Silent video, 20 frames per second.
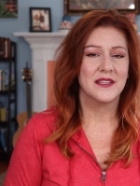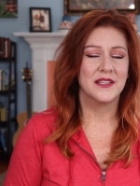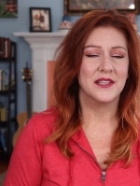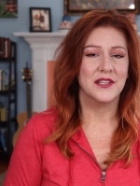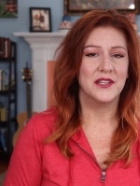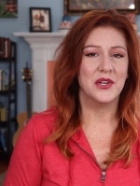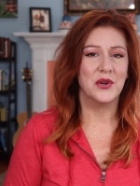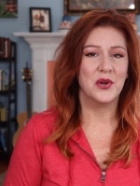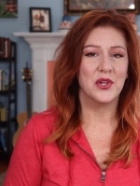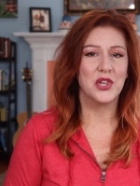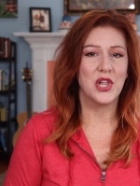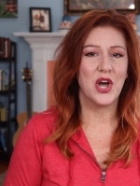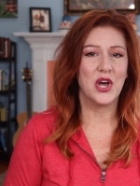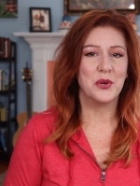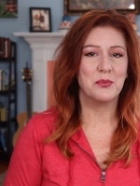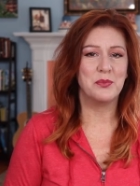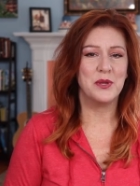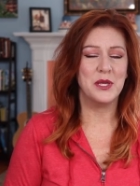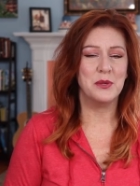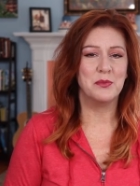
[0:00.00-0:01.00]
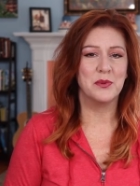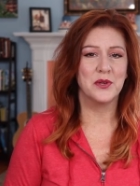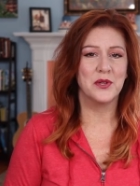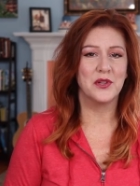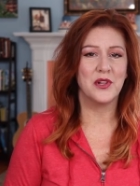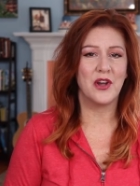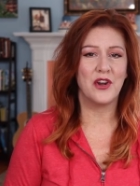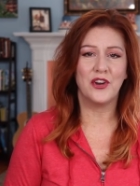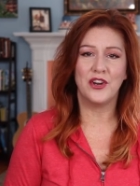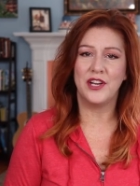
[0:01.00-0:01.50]
You know, a lot of
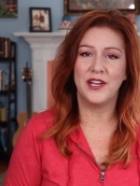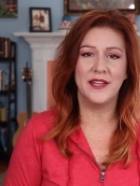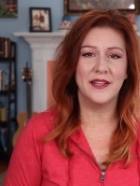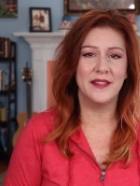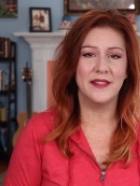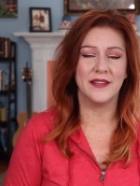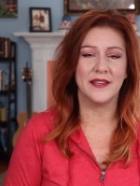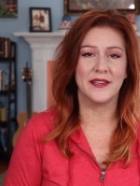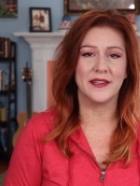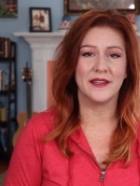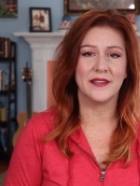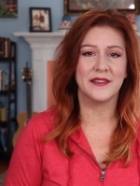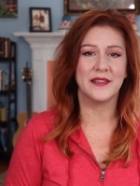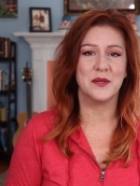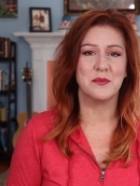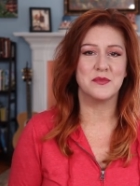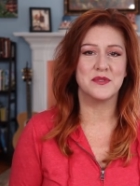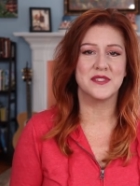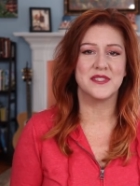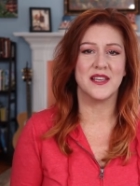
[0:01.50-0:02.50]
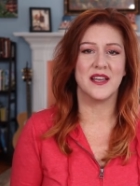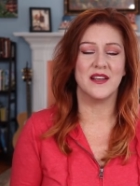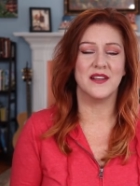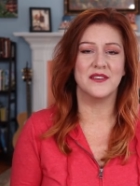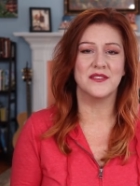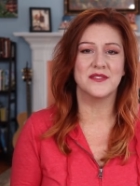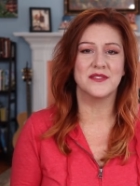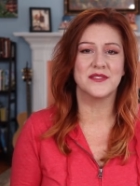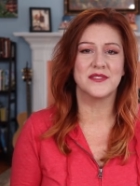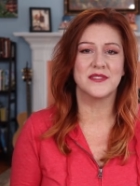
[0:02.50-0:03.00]
people are healing
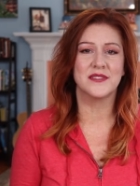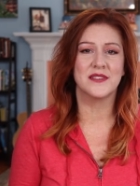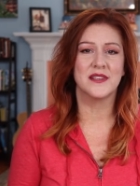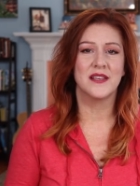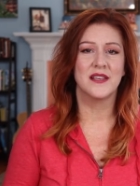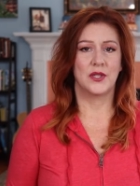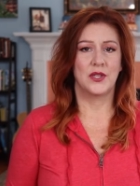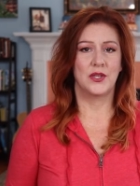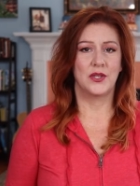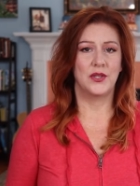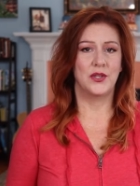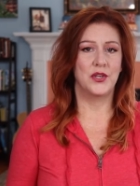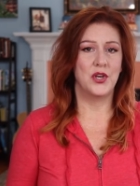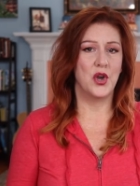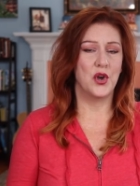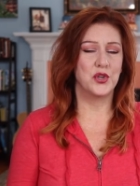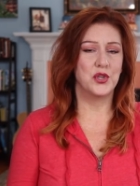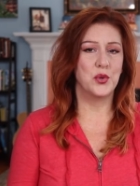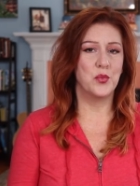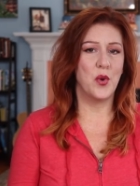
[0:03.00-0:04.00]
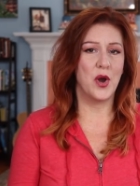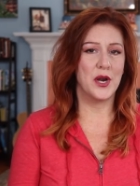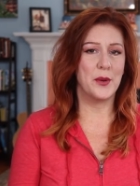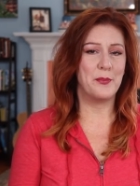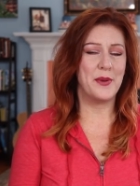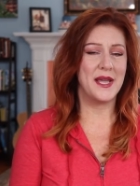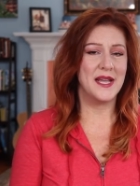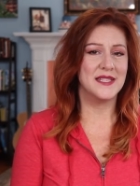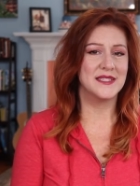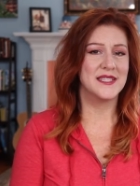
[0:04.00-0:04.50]
themselves. You know, you want to
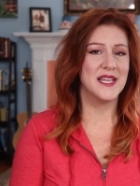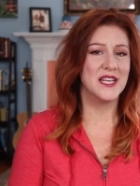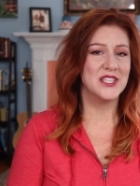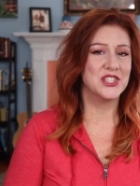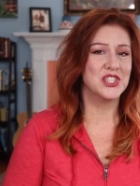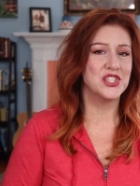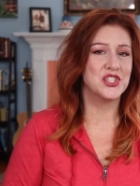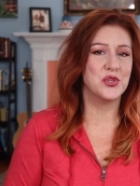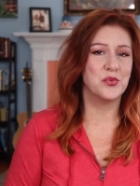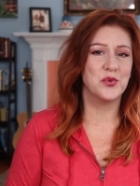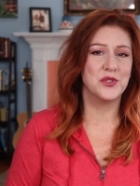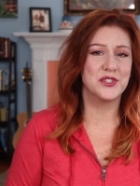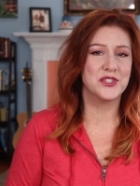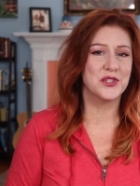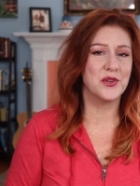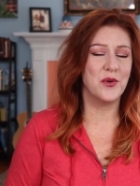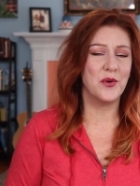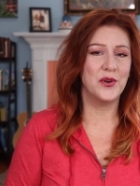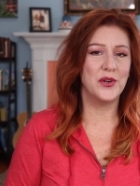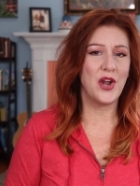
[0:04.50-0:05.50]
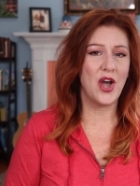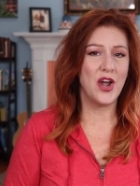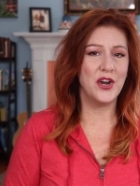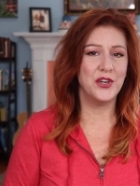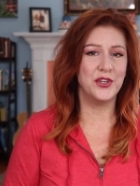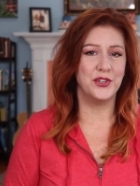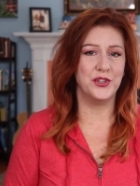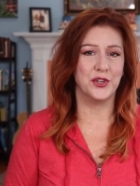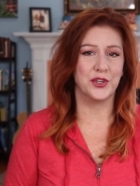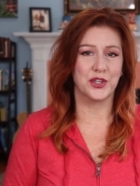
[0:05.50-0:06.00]
pay attention to what's going
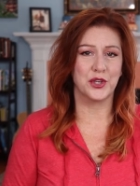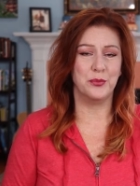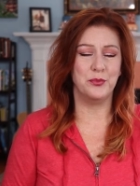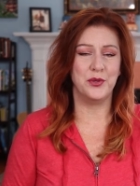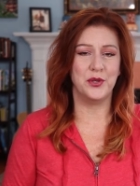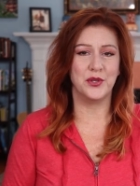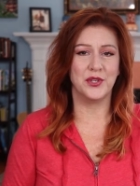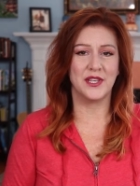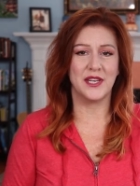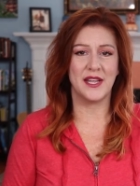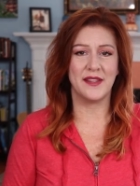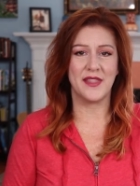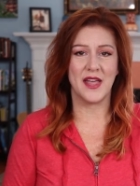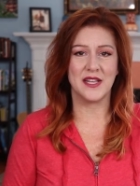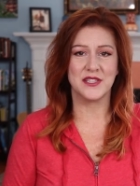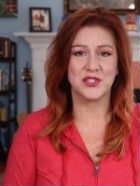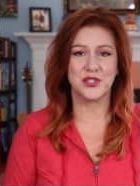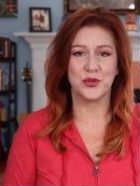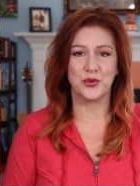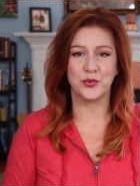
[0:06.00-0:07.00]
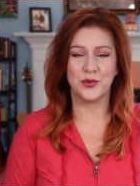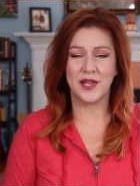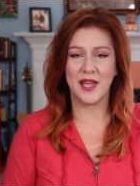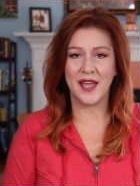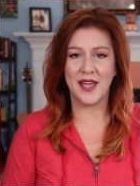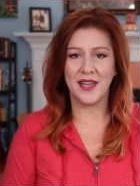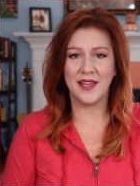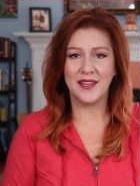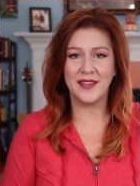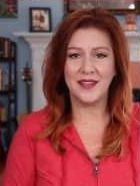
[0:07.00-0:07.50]
on in your community. That's
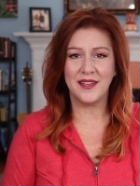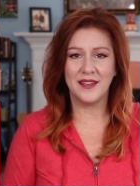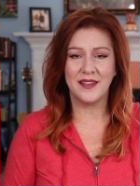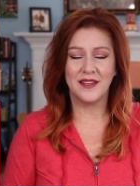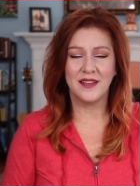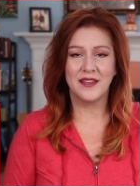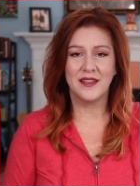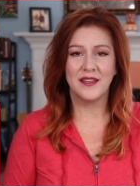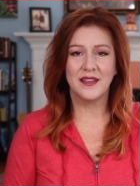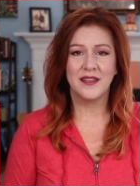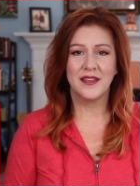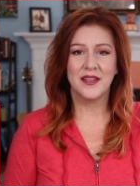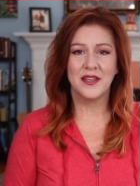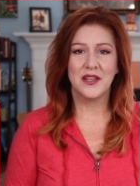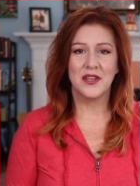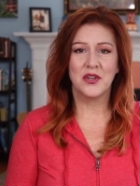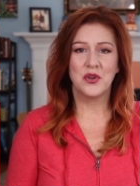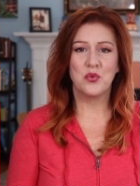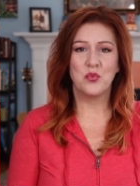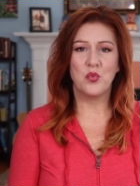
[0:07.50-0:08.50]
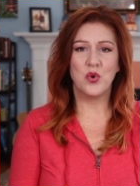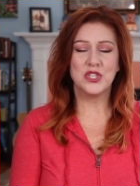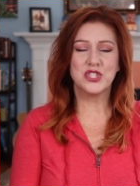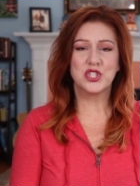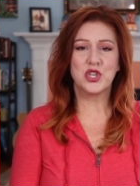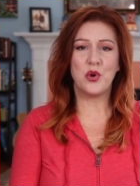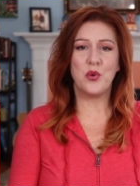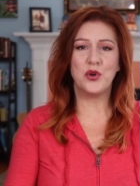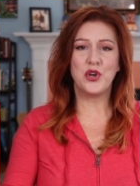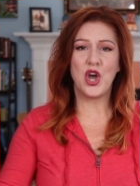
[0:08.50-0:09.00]
okay.
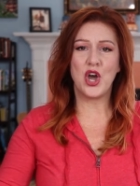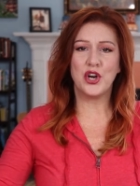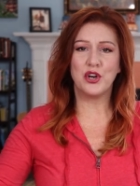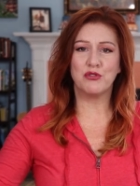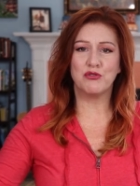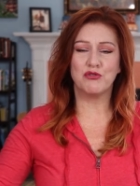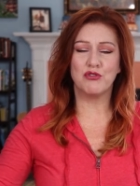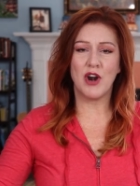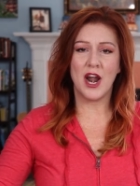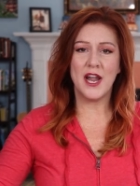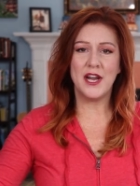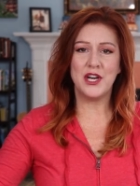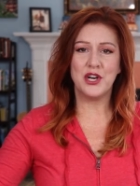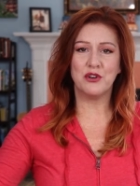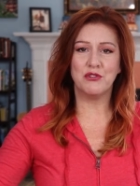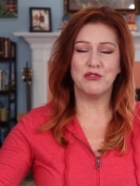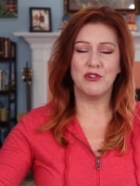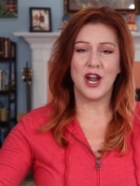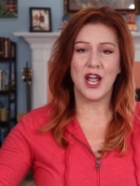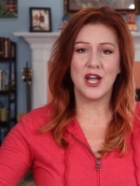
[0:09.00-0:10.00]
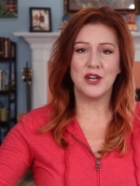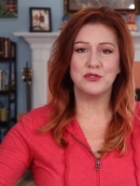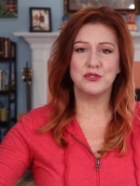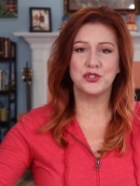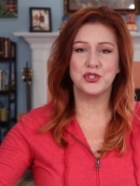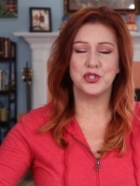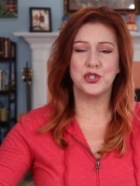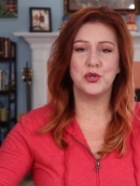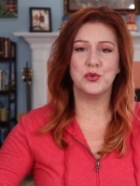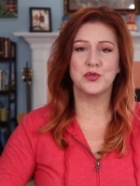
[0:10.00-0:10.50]
What's going on right
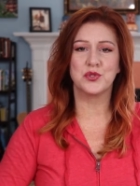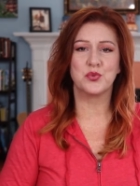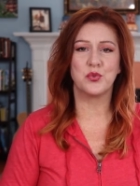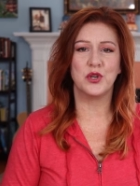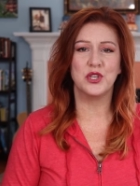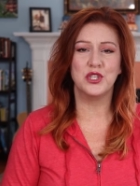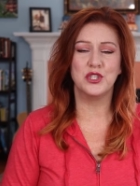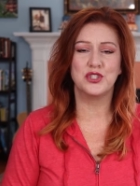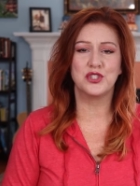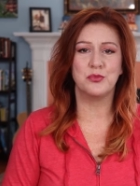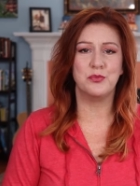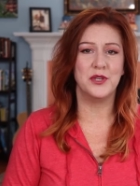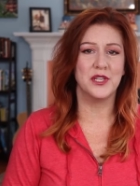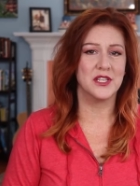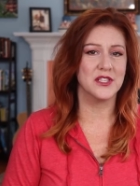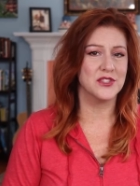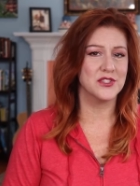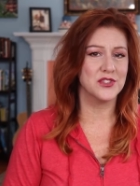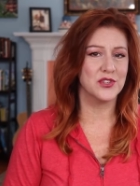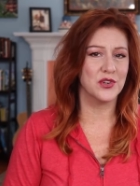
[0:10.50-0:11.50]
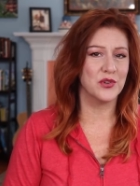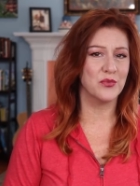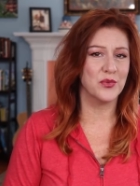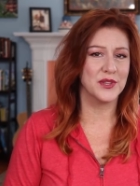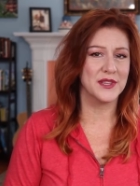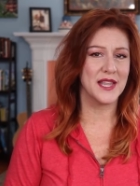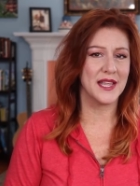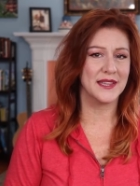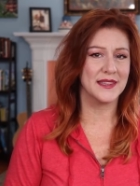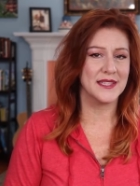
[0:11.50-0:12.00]
around you is what you should be concerned
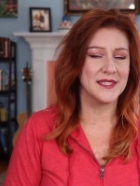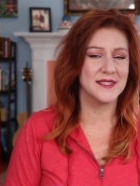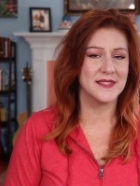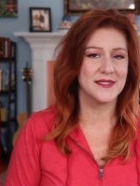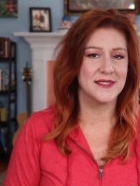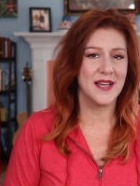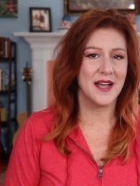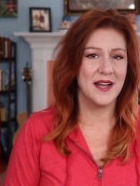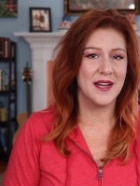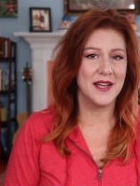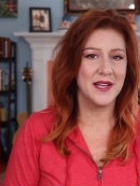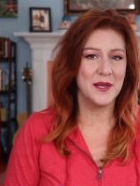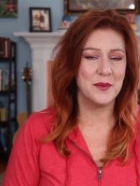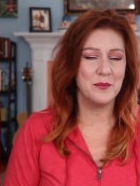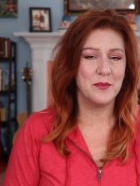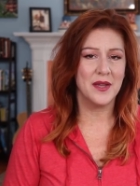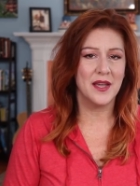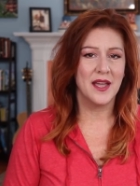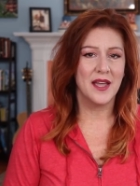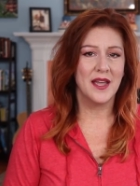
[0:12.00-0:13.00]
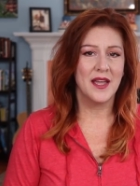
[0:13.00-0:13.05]
with at this time.